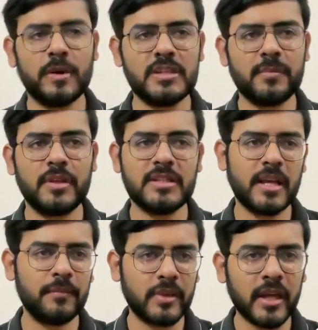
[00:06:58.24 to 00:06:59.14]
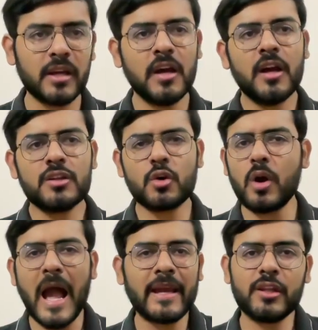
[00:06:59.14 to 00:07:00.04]
up the same thing. So
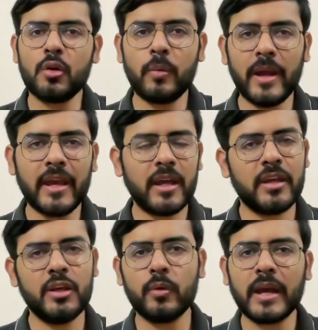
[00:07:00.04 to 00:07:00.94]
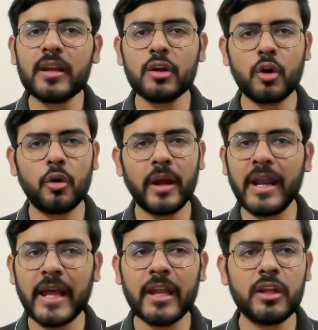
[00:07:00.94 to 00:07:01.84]
either way, you can go ahead
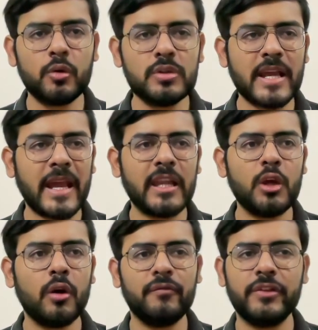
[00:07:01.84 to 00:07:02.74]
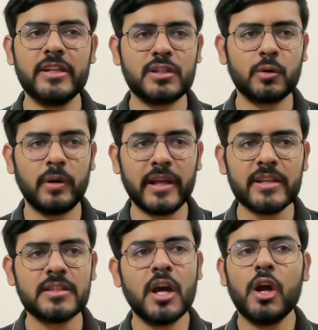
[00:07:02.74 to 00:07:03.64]
and use any of these two
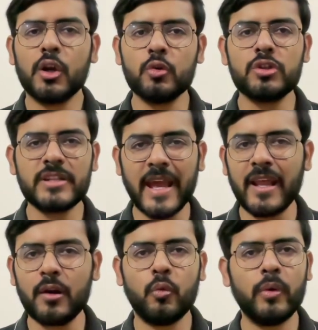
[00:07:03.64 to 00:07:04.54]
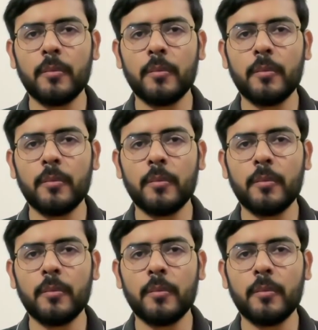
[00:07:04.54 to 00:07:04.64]
links to share with